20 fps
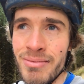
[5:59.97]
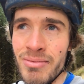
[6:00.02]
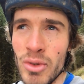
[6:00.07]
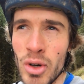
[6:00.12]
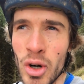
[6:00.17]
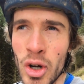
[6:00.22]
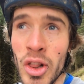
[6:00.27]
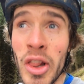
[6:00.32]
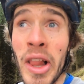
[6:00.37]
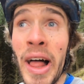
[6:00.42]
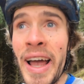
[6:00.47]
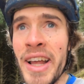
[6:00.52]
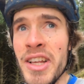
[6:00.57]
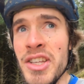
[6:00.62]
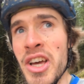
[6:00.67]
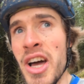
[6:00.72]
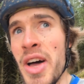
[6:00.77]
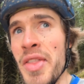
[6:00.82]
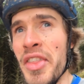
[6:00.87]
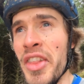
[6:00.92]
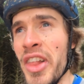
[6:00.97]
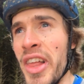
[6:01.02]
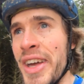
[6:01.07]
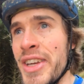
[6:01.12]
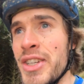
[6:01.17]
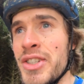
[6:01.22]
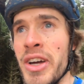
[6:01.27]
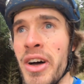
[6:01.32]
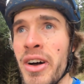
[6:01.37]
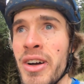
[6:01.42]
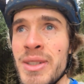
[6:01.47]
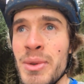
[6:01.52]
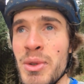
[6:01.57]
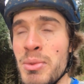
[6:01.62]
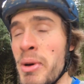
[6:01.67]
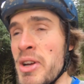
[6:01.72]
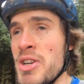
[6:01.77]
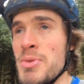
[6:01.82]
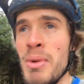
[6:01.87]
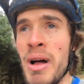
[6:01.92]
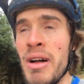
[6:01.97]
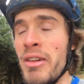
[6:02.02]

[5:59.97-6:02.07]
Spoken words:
or lighter than the last trail because it was pitch black